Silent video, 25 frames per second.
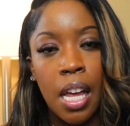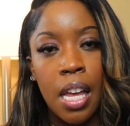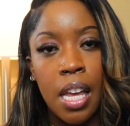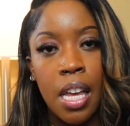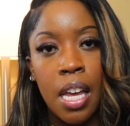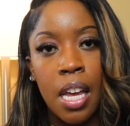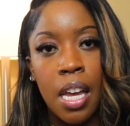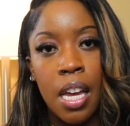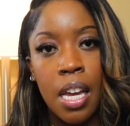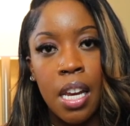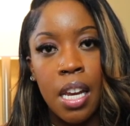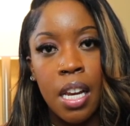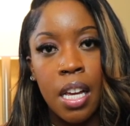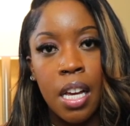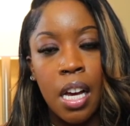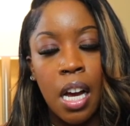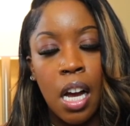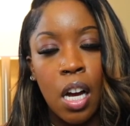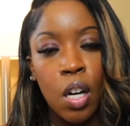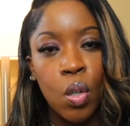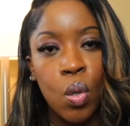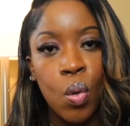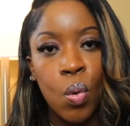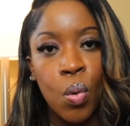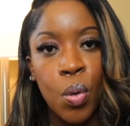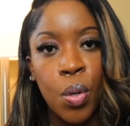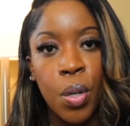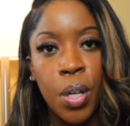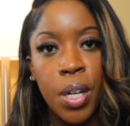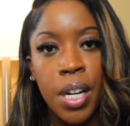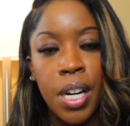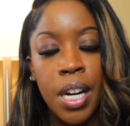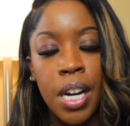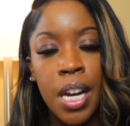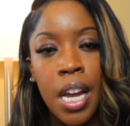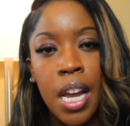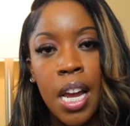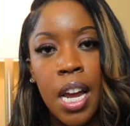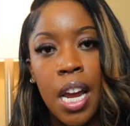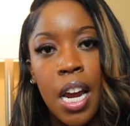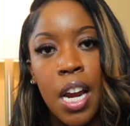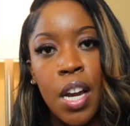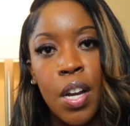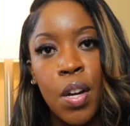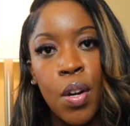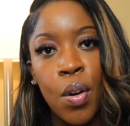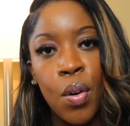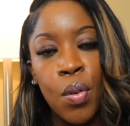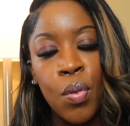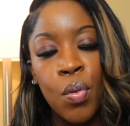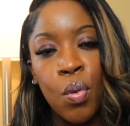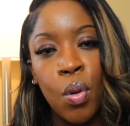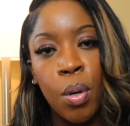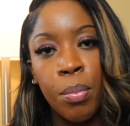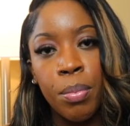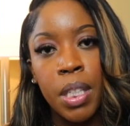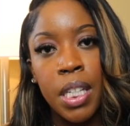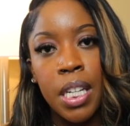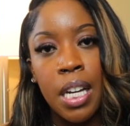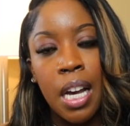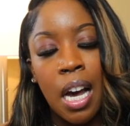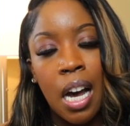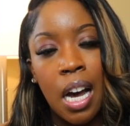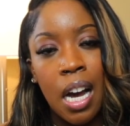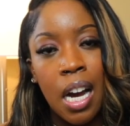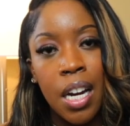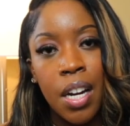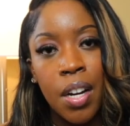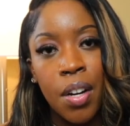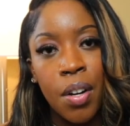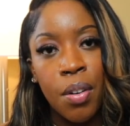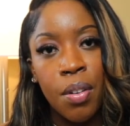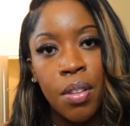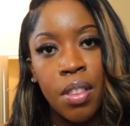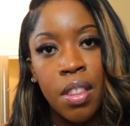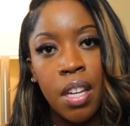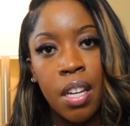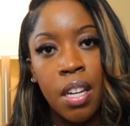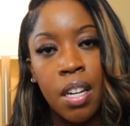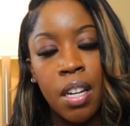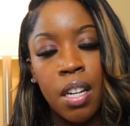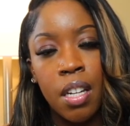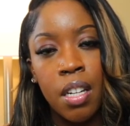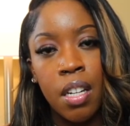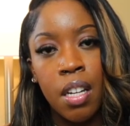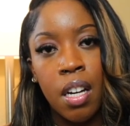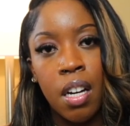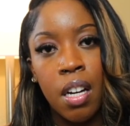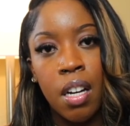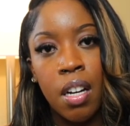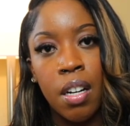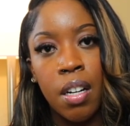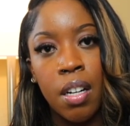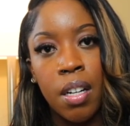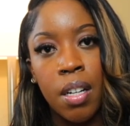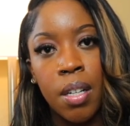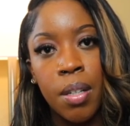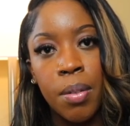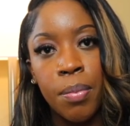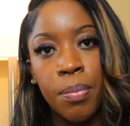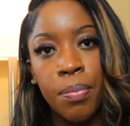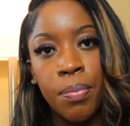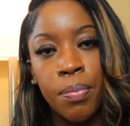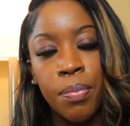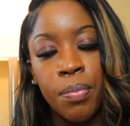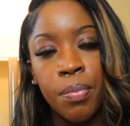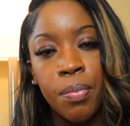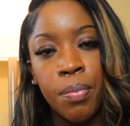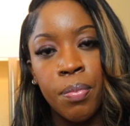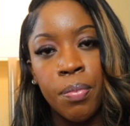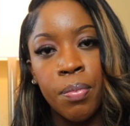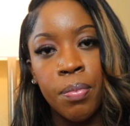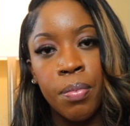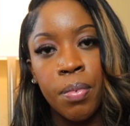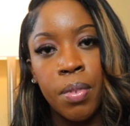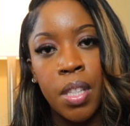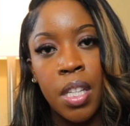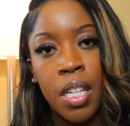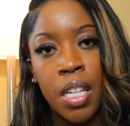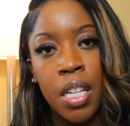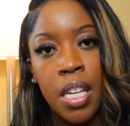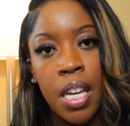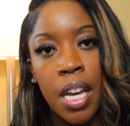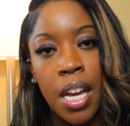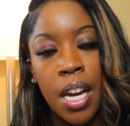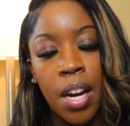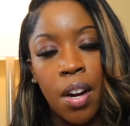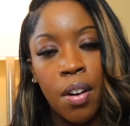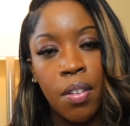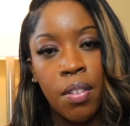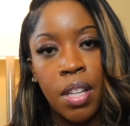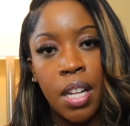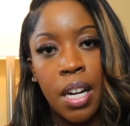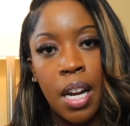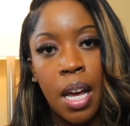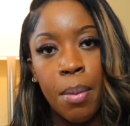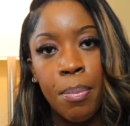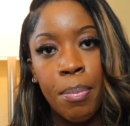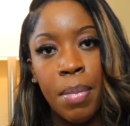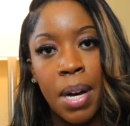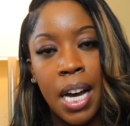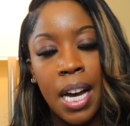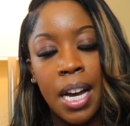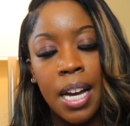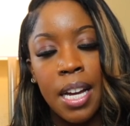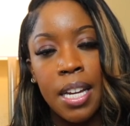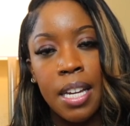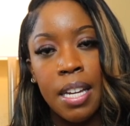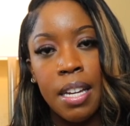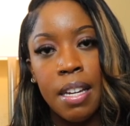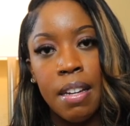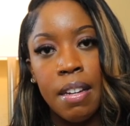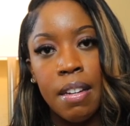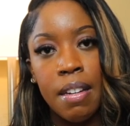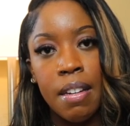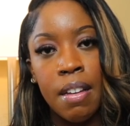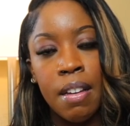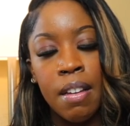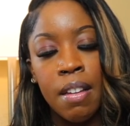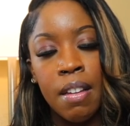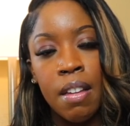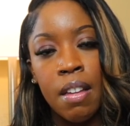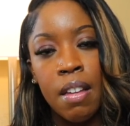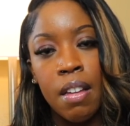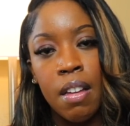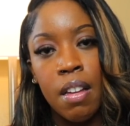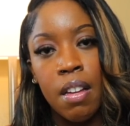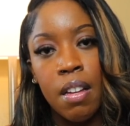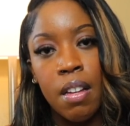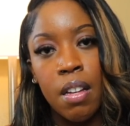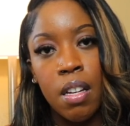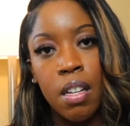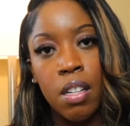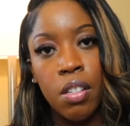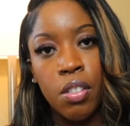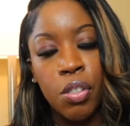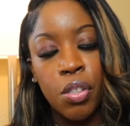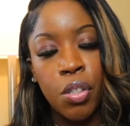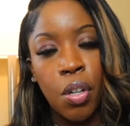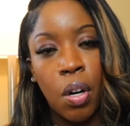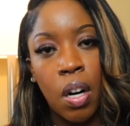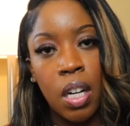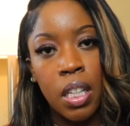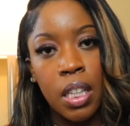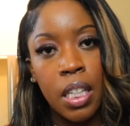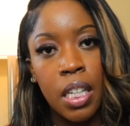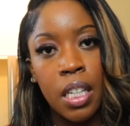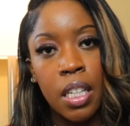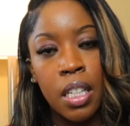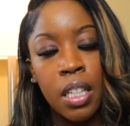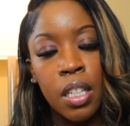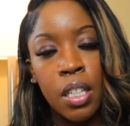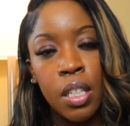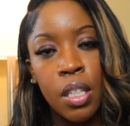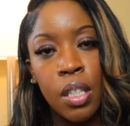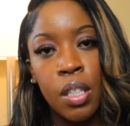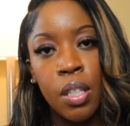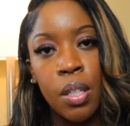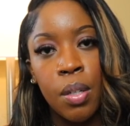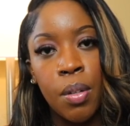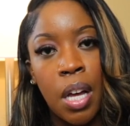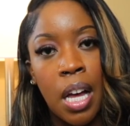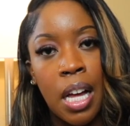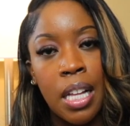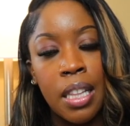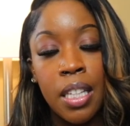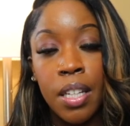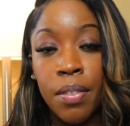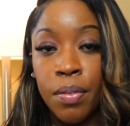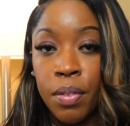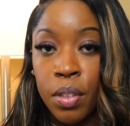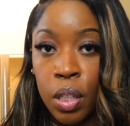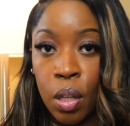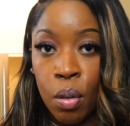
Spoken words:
in Concord, and they're normally higher than the hair that I buy in Charlotte. I live